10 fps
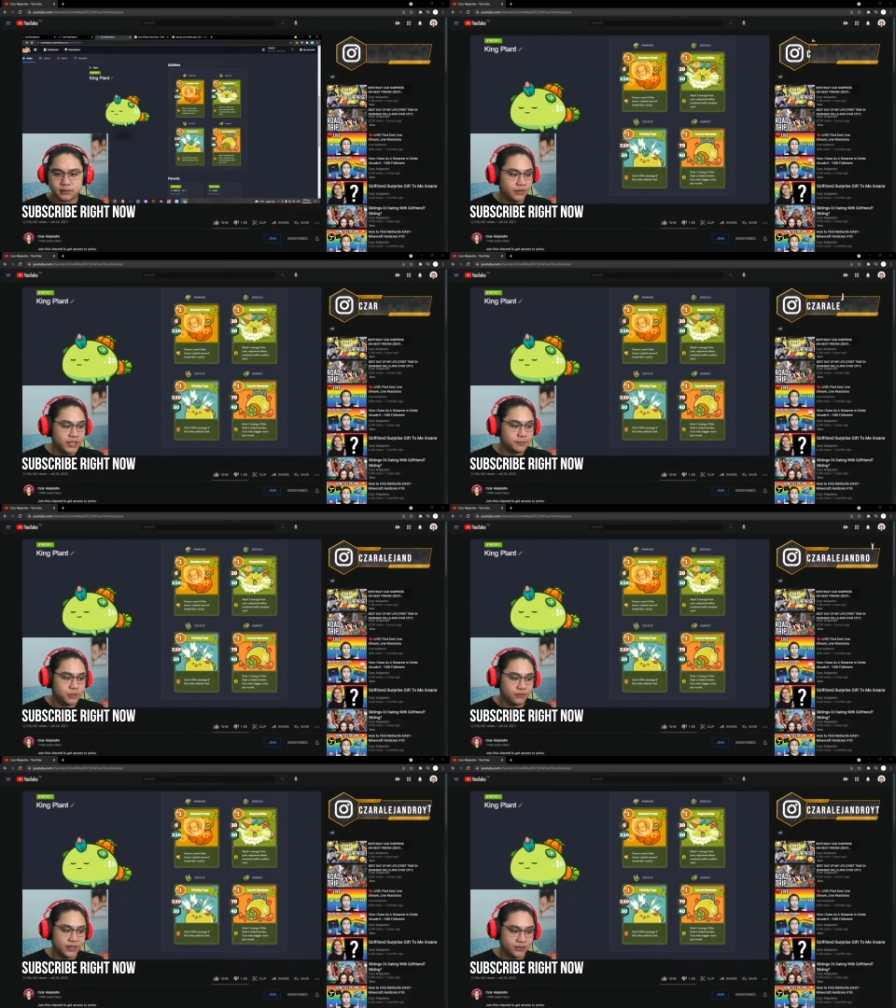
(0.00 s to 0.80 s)
This
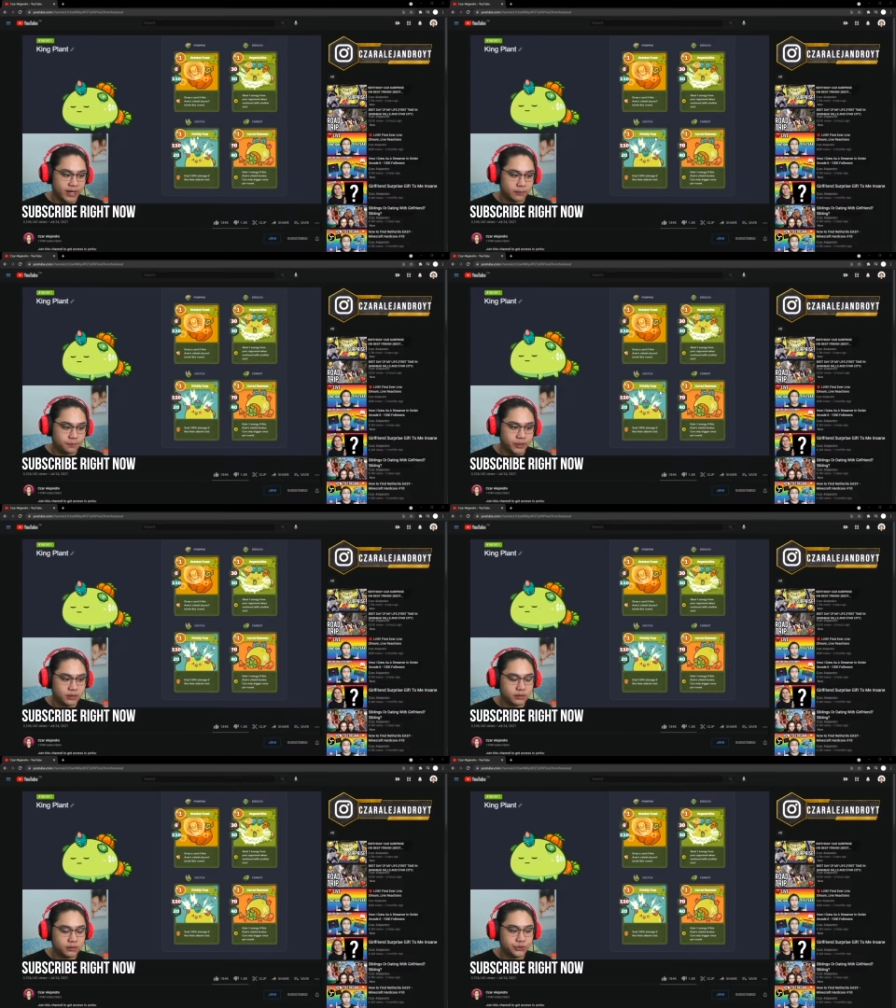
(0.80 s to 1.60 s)
move is great,
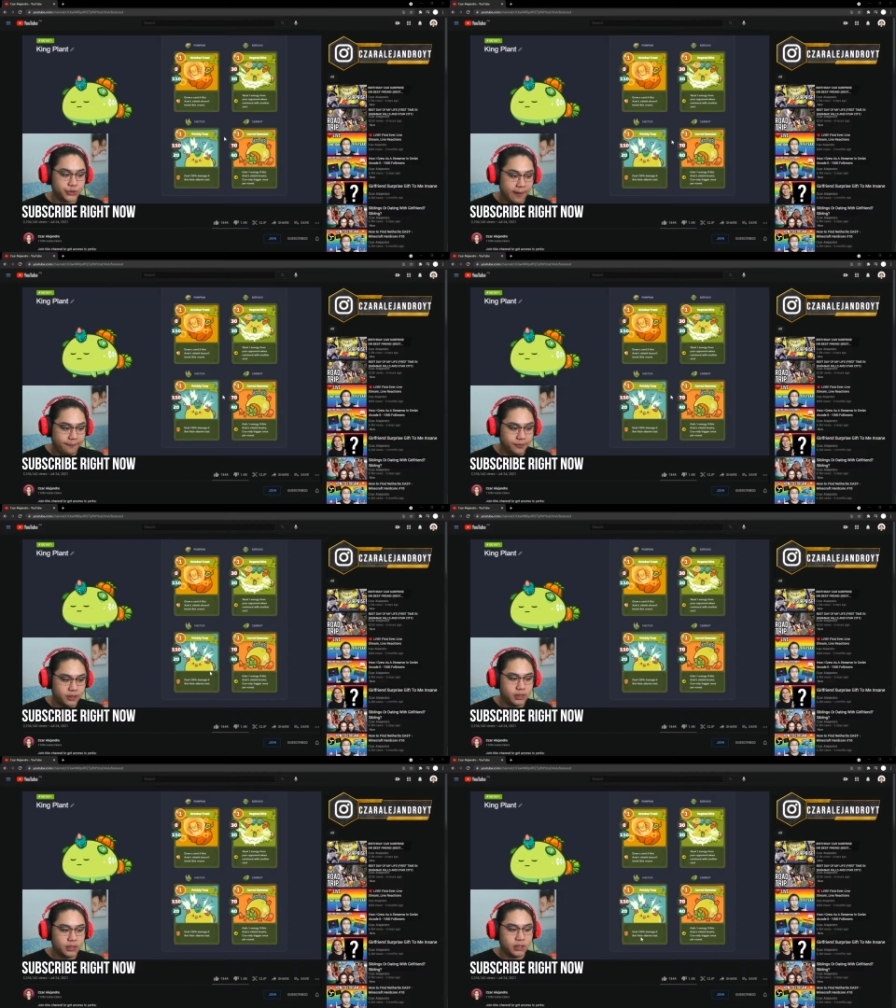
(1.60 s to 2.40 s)
Prickle Trap,
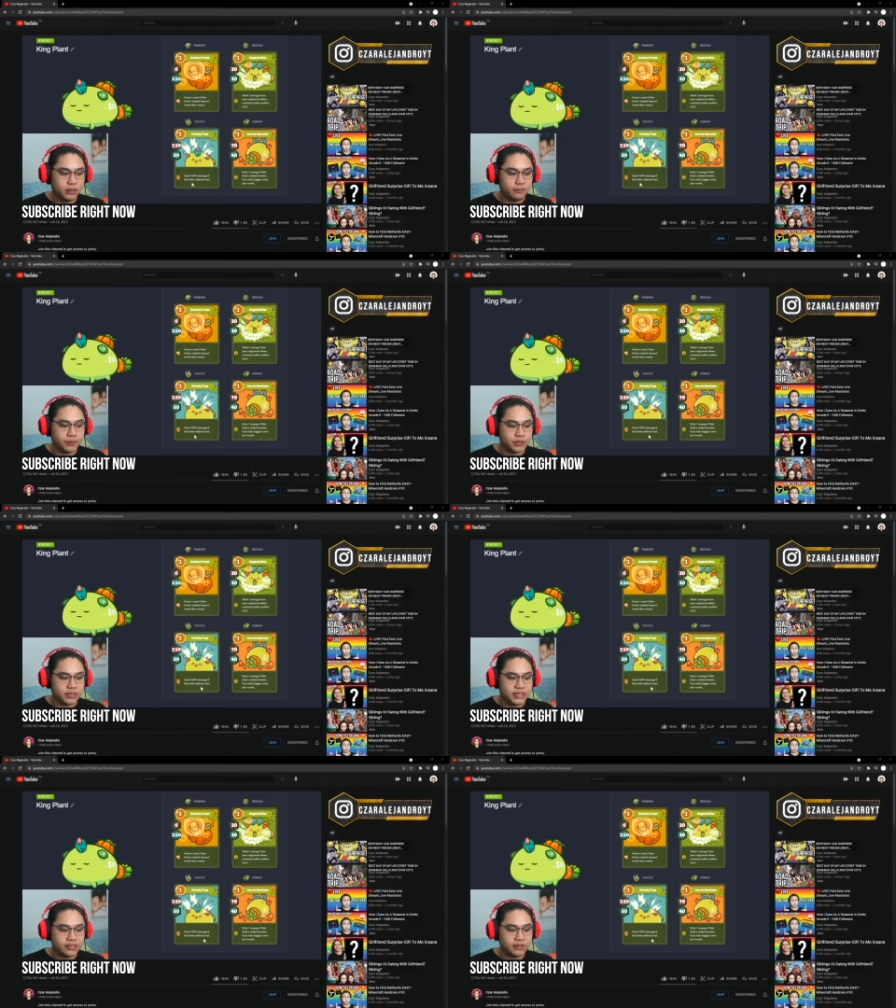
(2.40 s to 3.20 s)
because
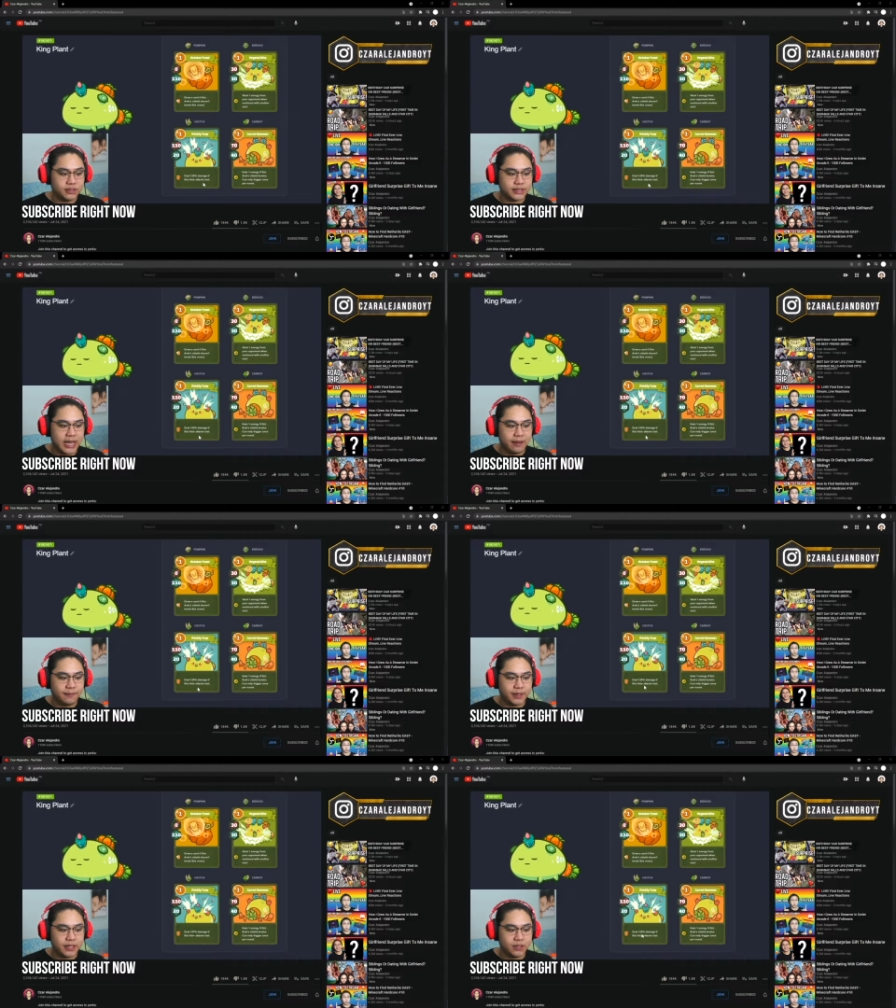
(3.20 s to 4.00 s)
it deals
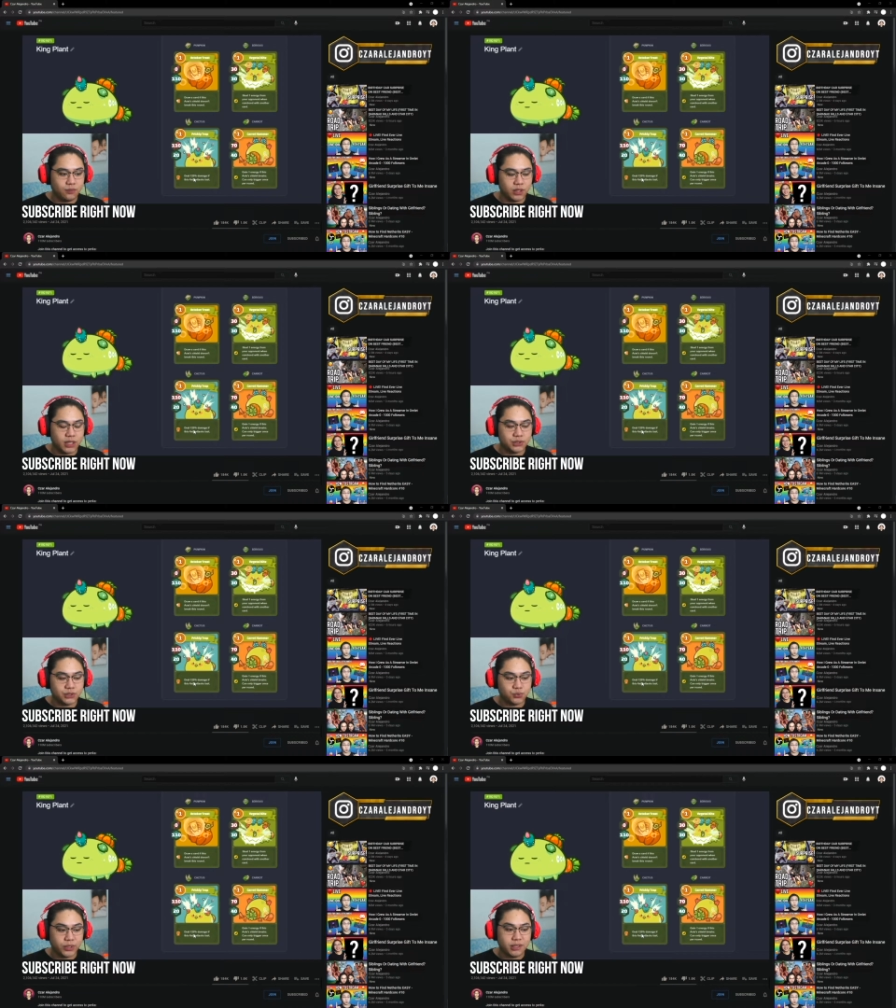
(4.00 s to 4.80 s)
damage
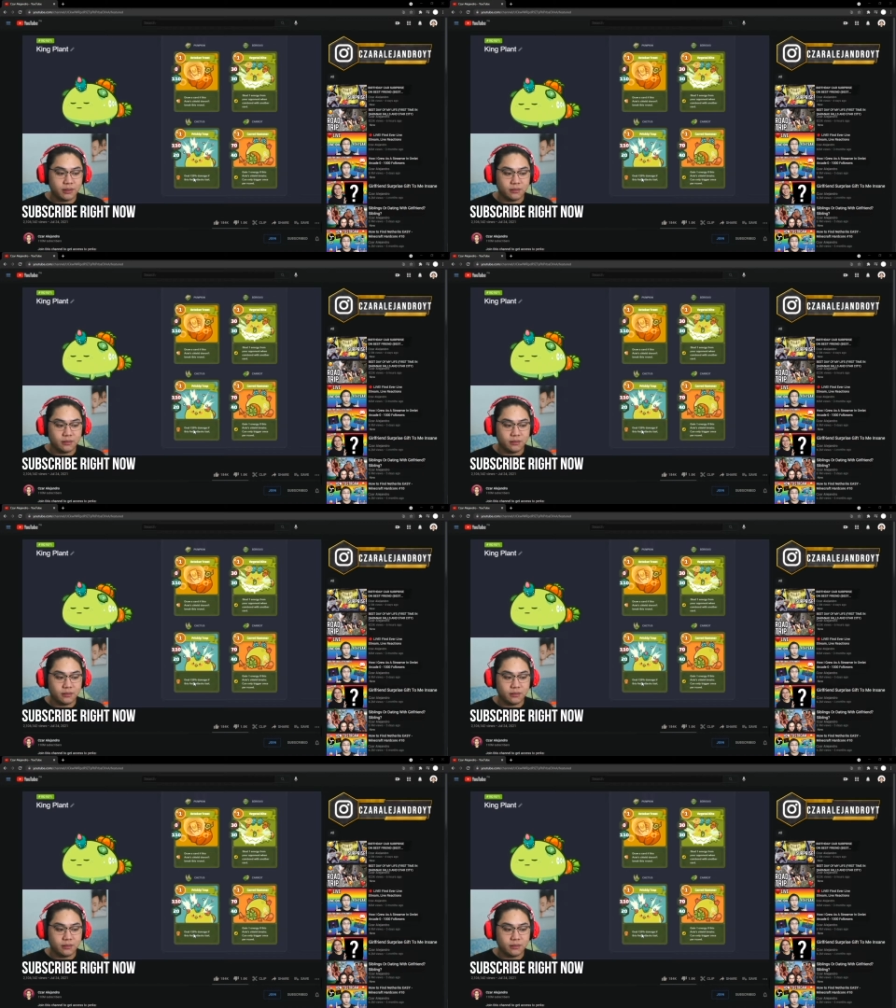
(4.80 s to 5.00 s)
120